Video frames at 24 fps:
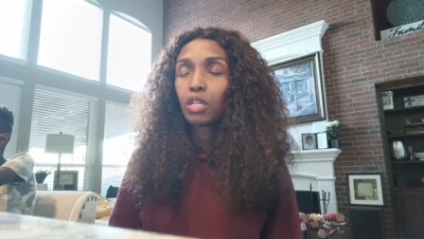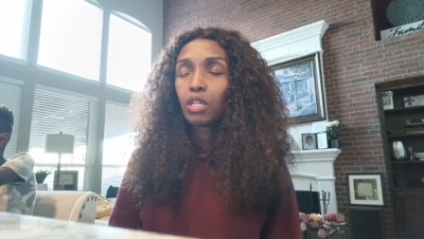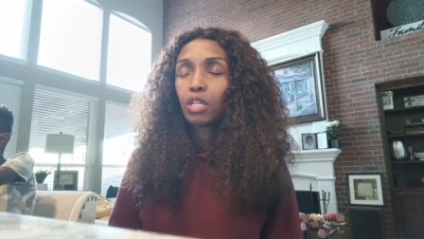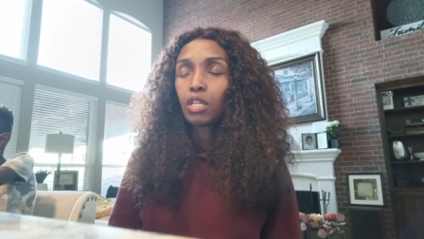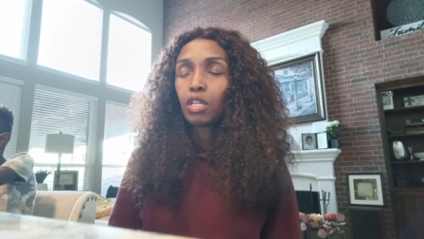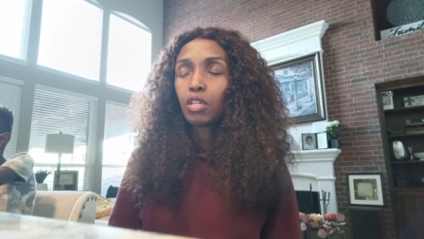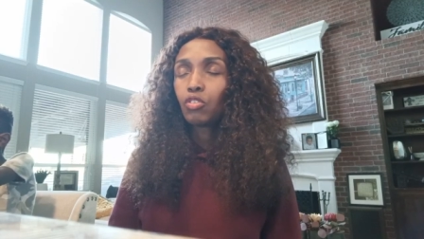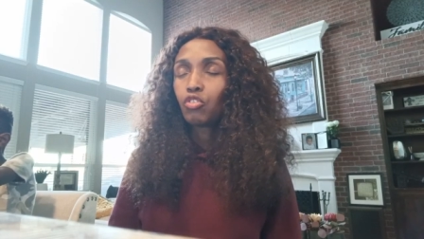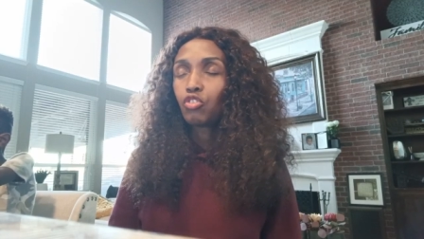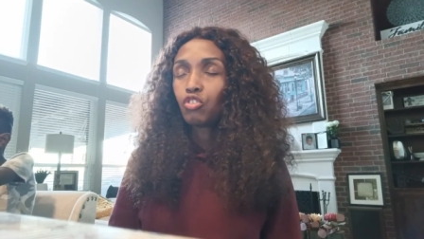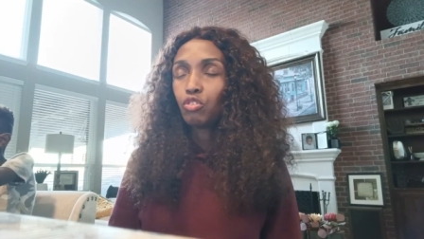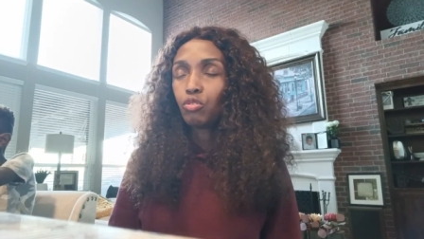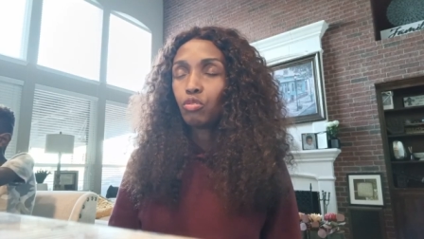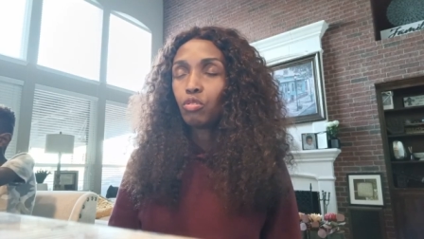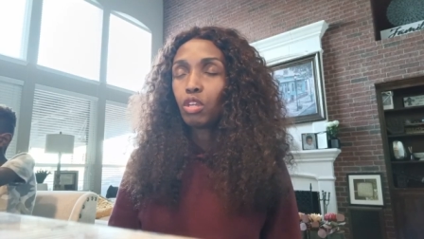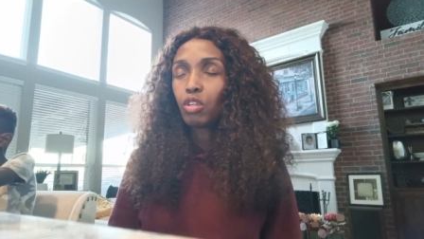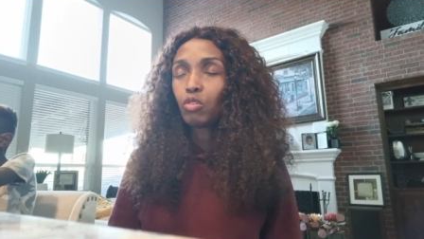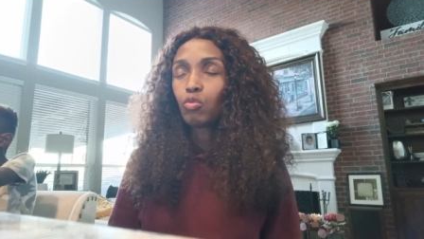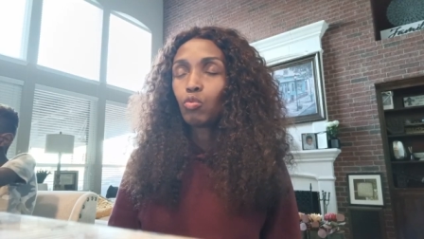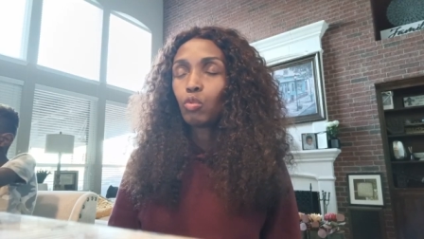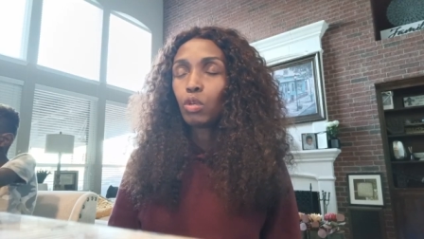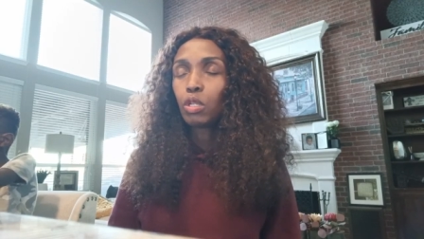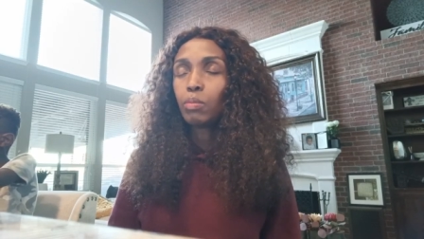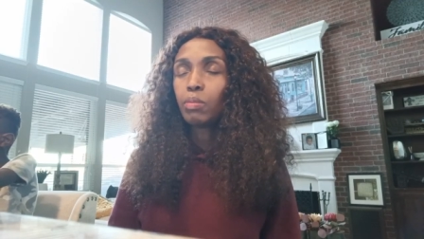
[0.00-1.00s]
it's you
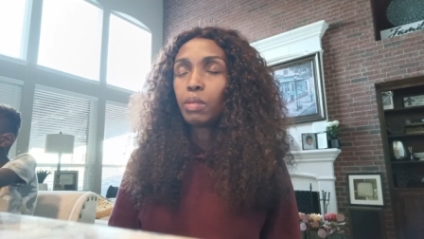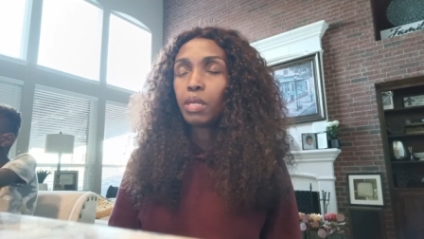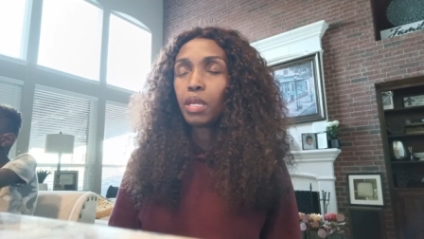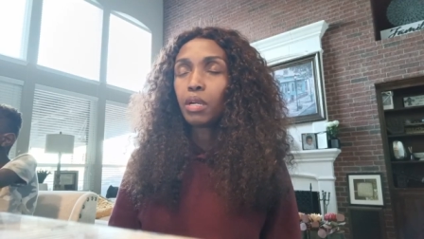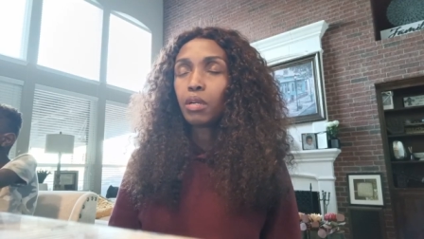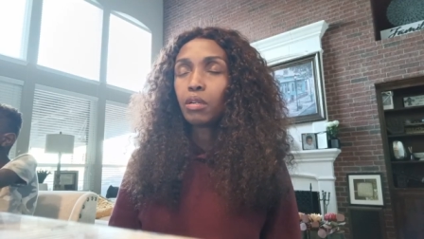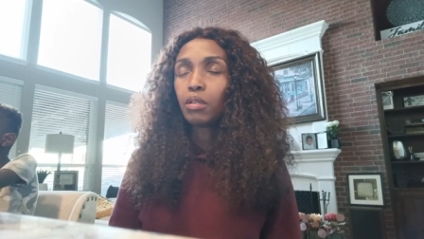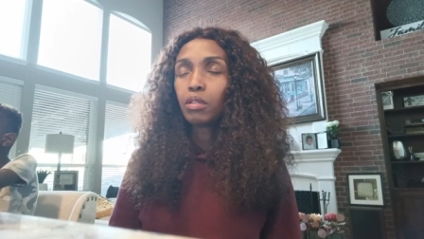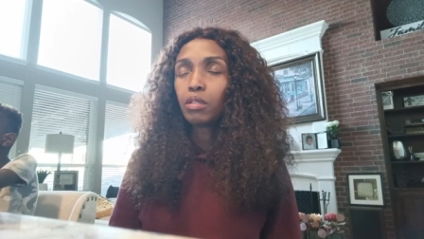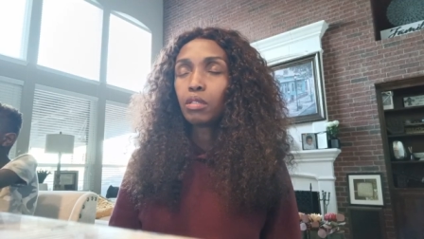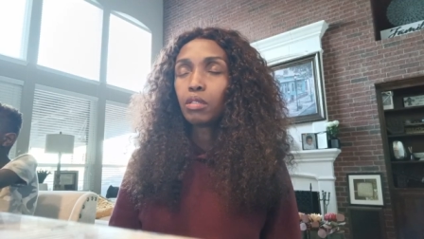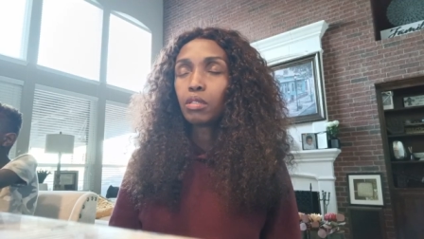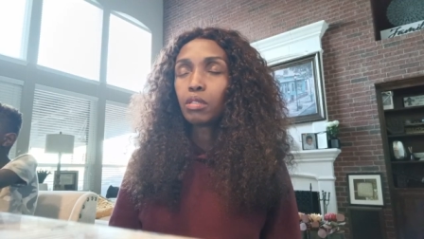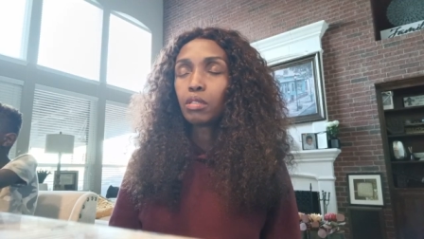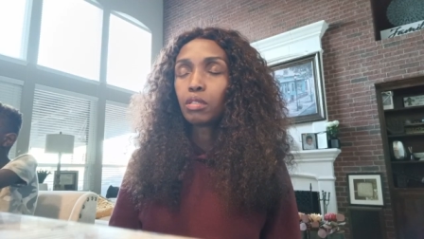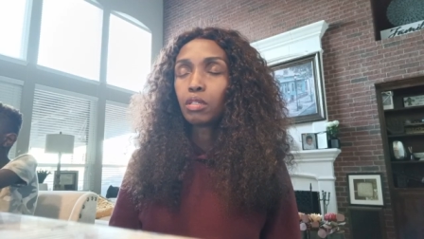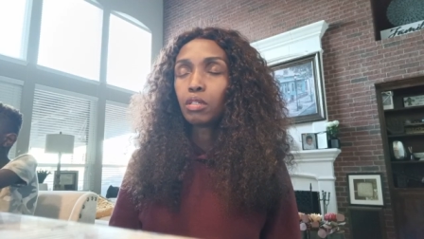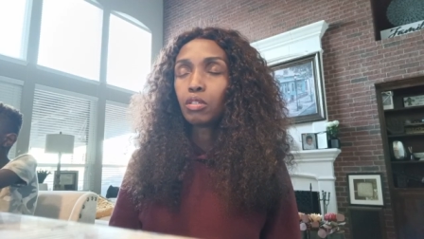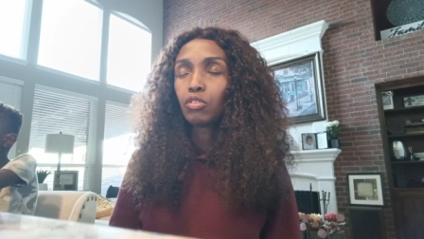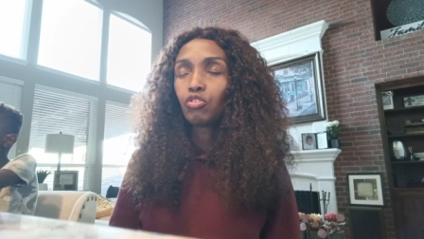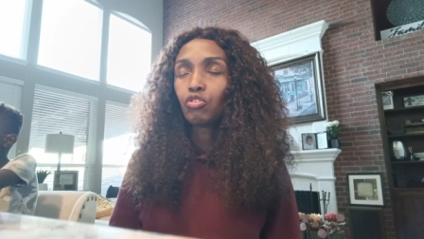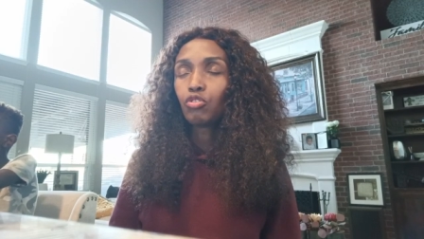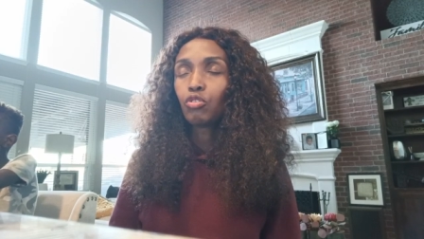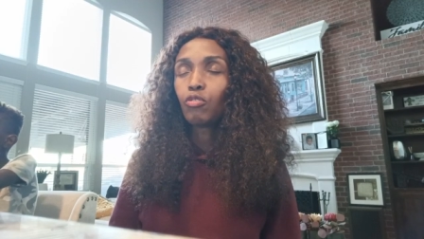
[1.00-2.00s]
that will be heard.
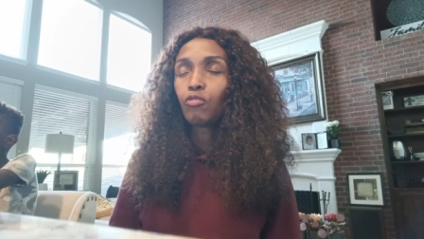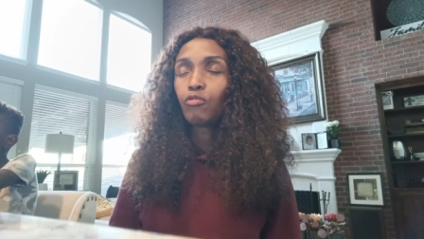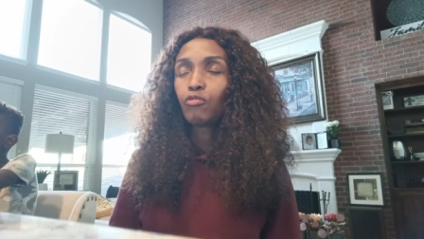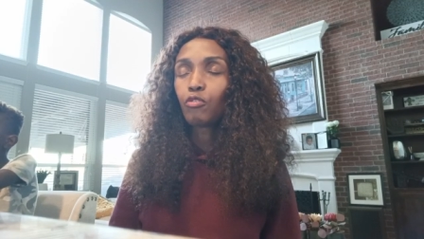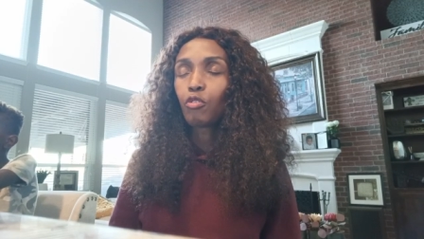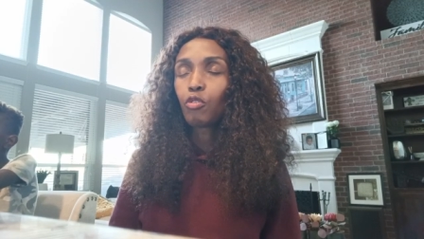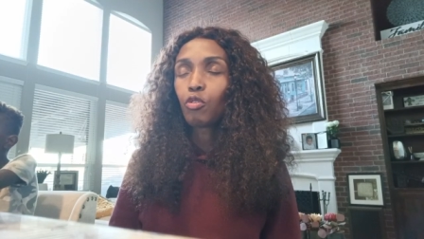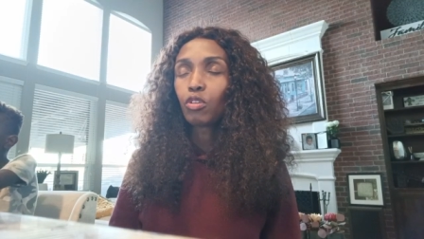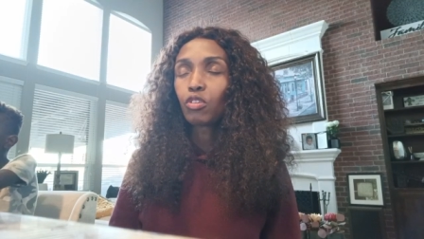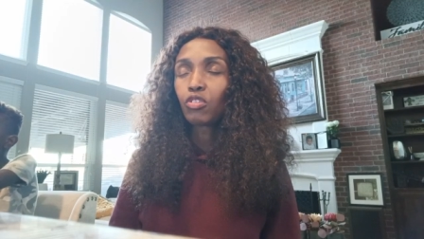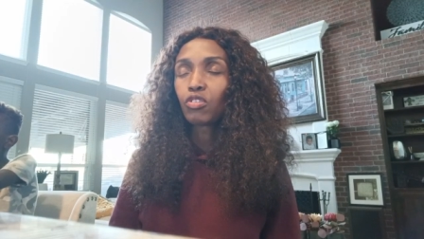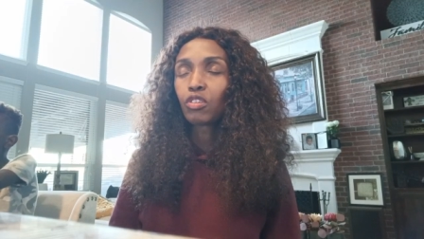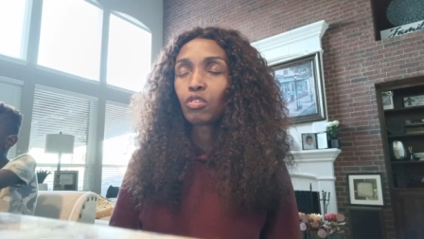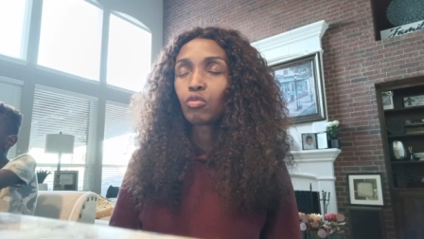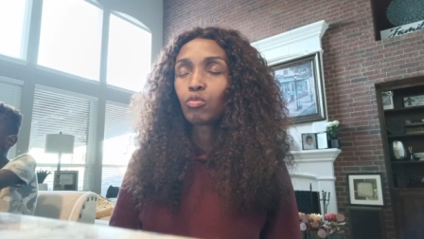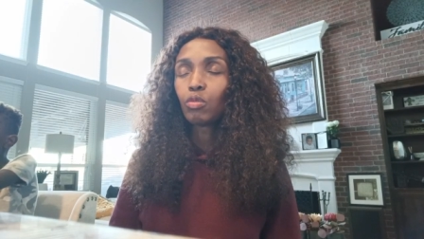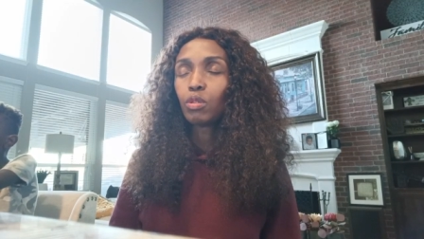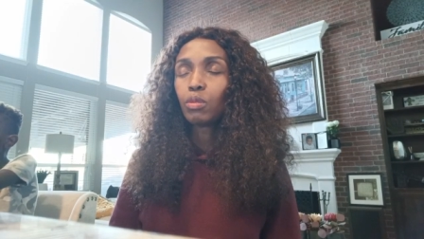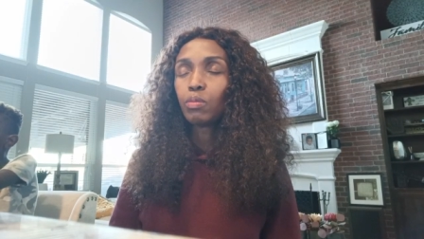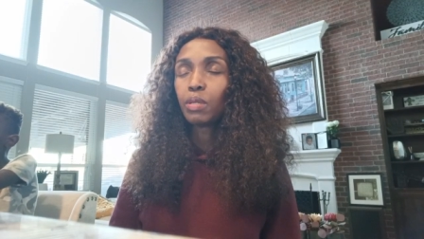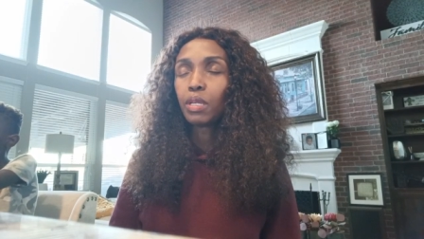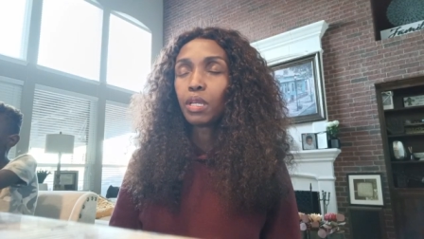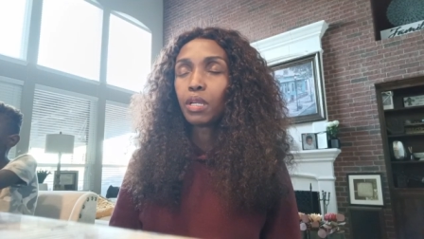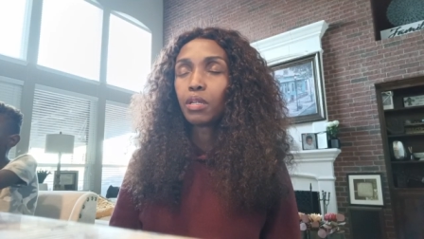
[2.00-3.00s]
It's your voice that
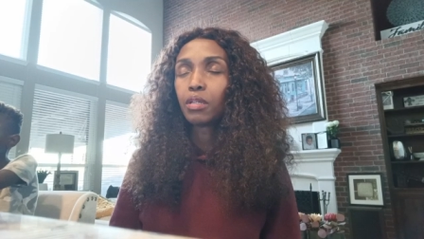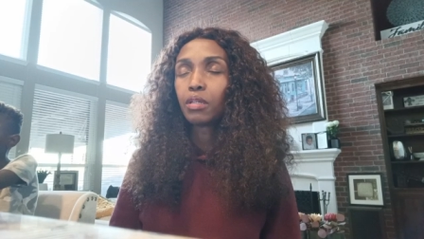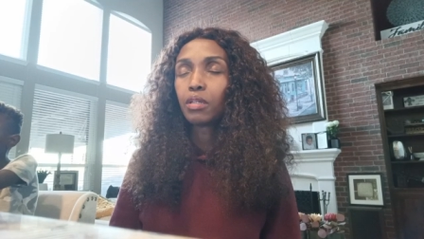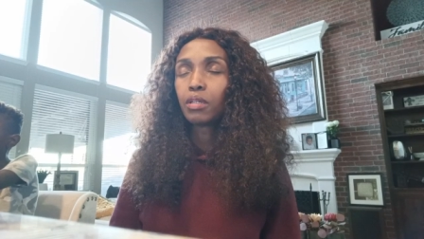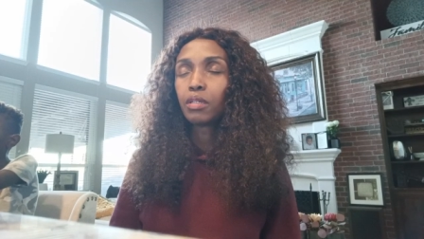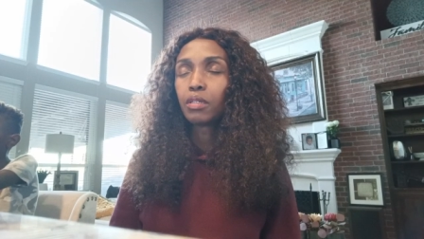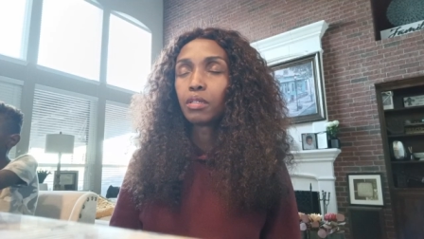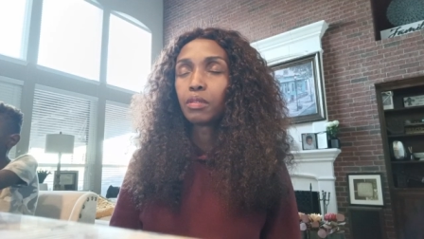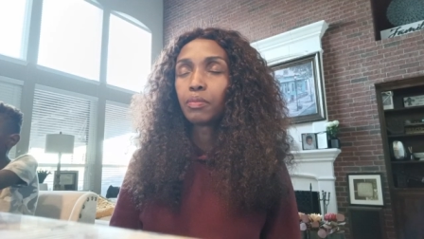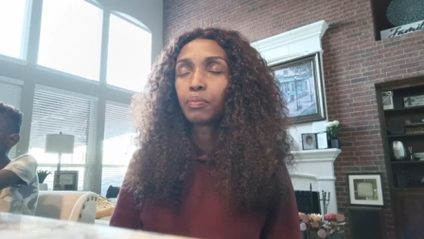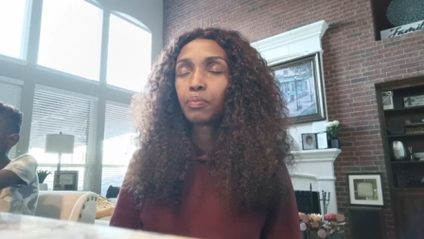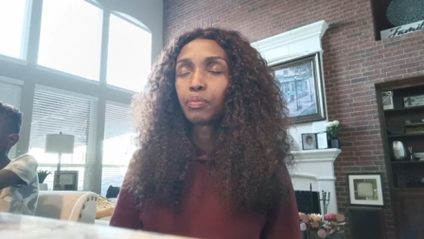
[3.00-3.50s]
will be heard.